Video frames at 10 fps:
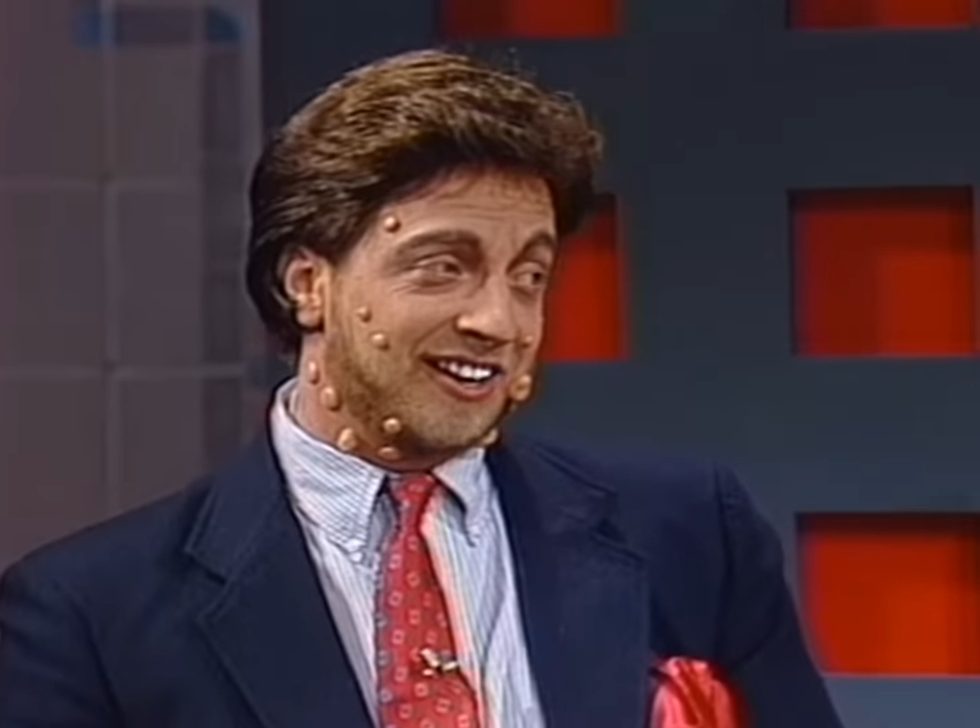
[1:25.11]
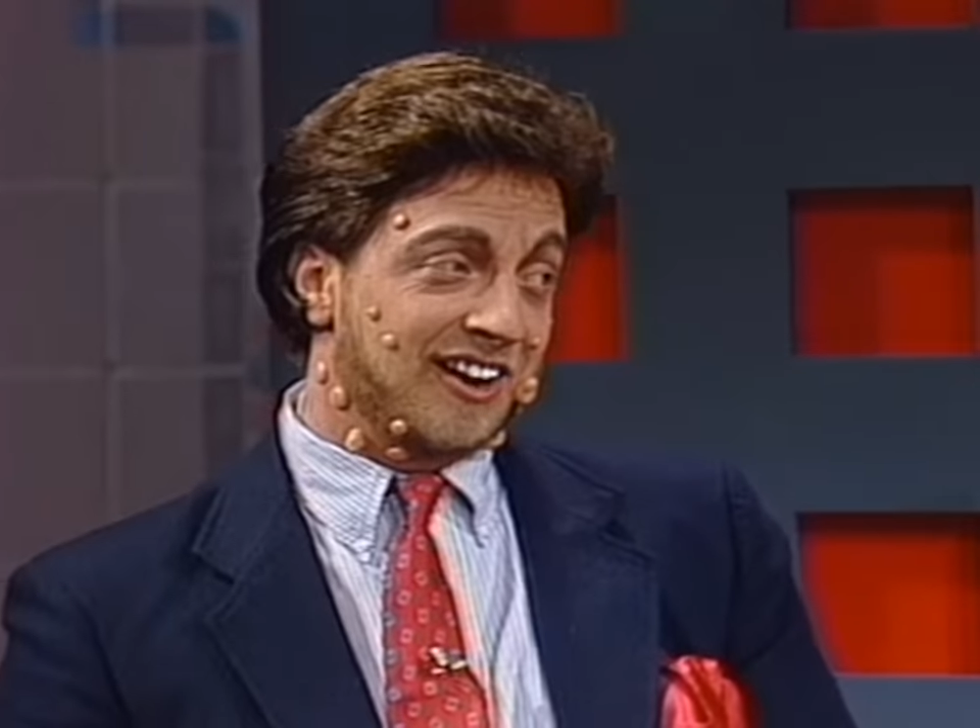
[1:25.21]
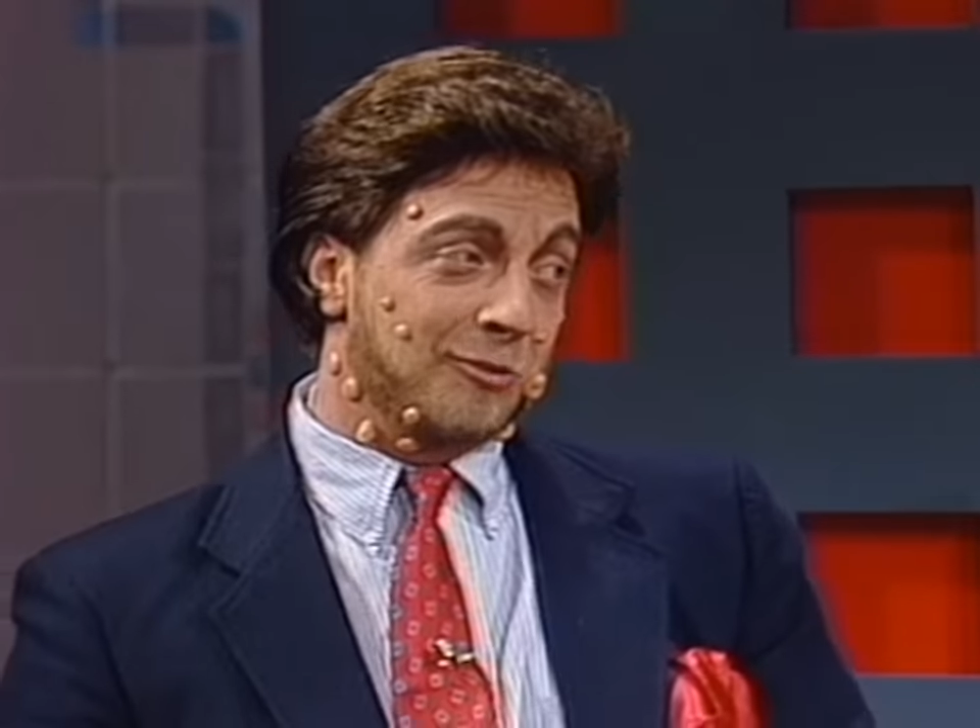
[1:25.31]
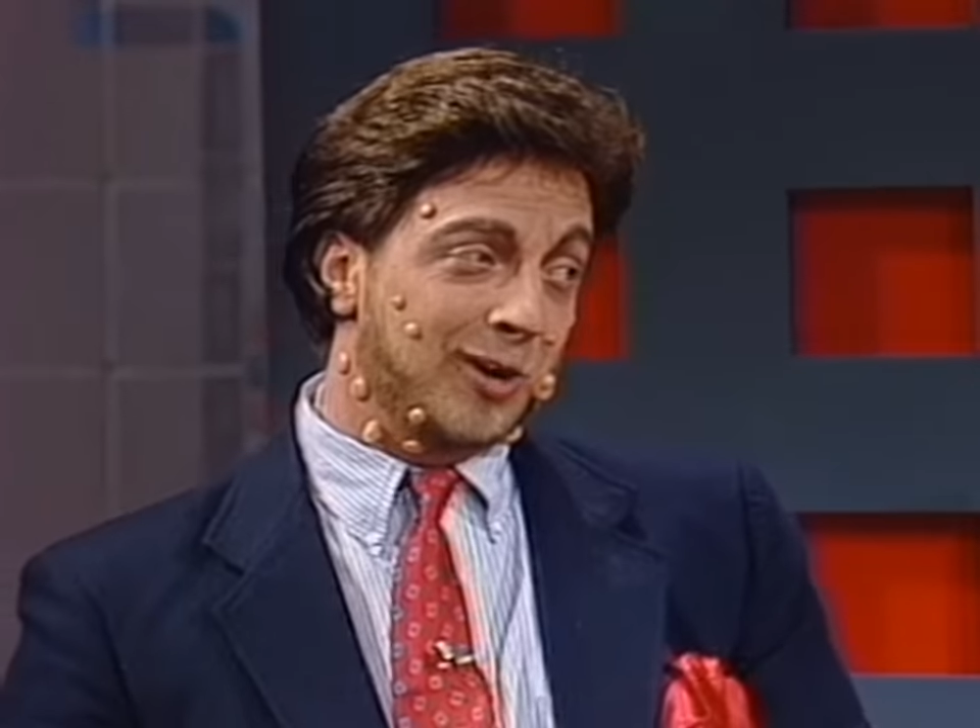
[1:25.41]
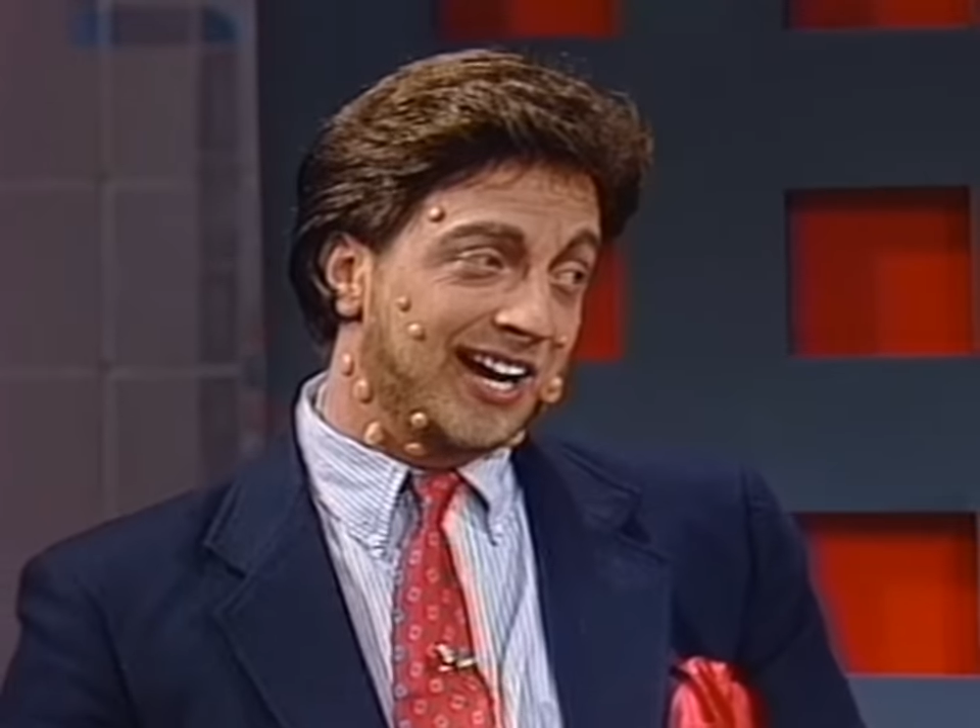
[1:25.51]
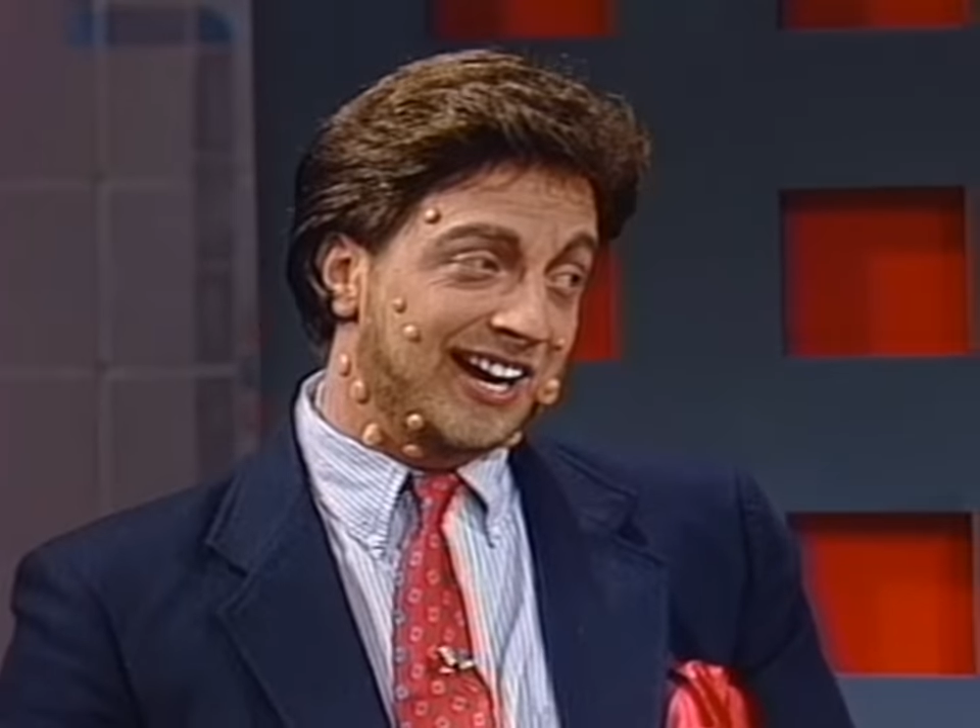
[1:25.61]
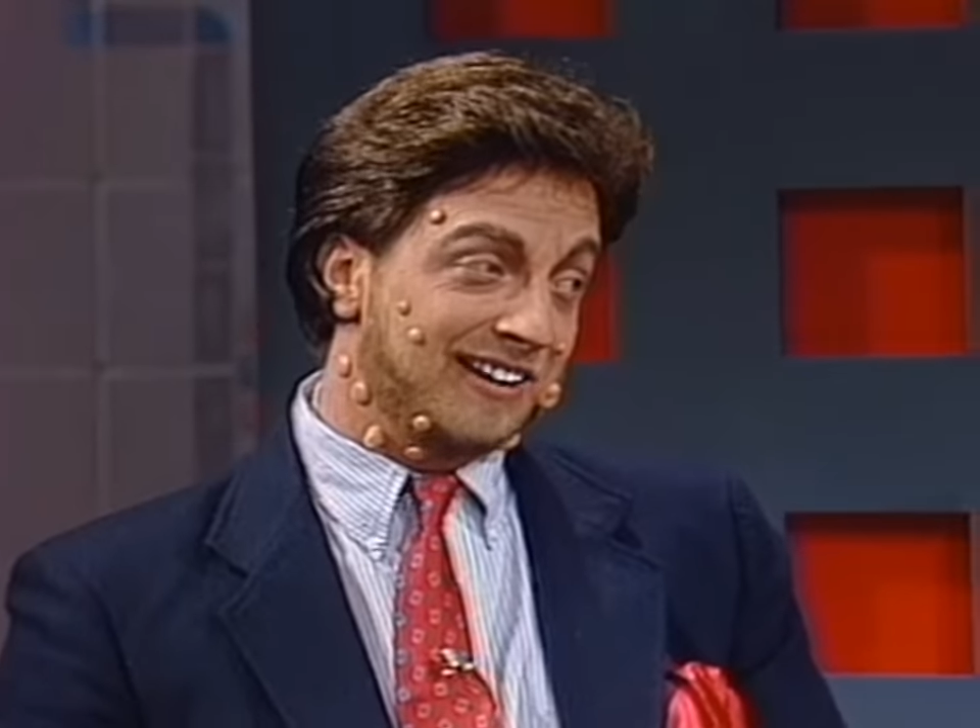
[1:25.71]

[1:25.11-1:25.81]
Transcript: you're going to win any